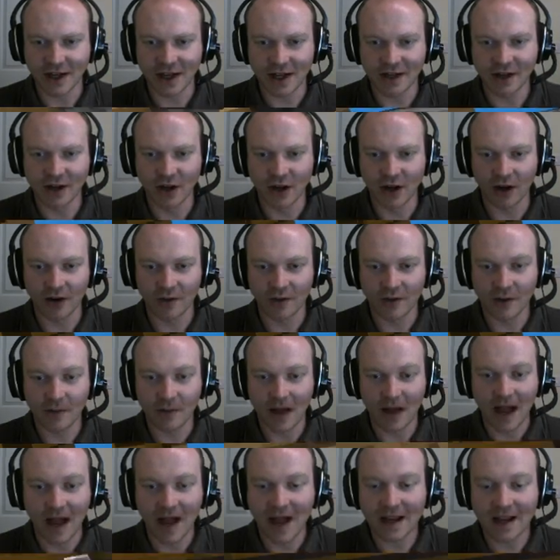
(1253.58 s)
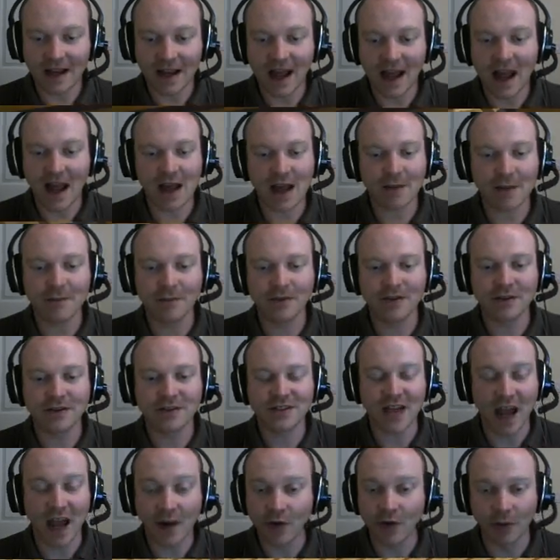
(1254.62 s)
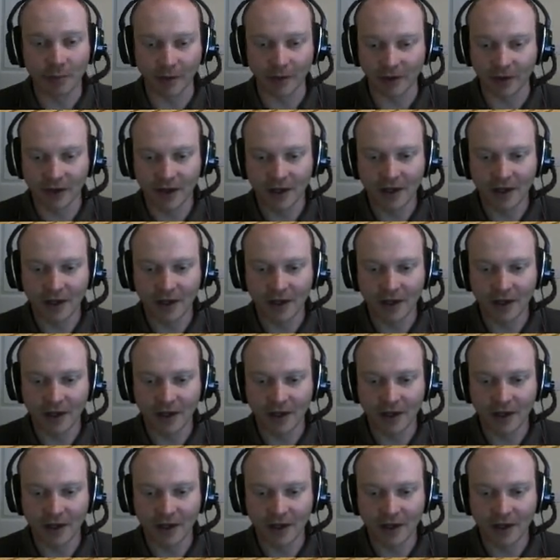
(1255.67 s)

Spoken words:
I know. I am terrible.